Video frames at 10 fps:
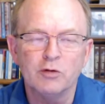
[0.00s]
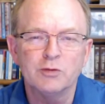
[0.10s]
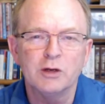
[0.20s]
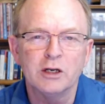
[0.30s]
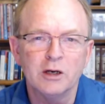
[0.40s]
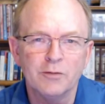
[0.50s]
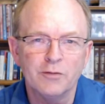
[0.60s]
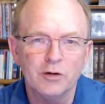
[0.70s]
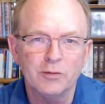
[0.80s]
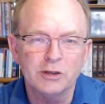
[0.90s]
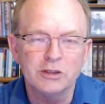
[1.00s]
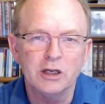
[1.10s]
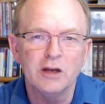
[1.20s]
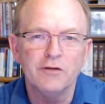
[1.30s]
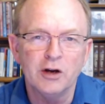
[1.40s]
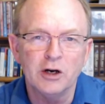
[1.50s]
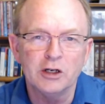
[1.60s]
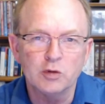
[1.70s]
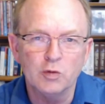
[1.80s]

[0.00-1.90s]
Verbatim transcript: which may come from, let's say, a varus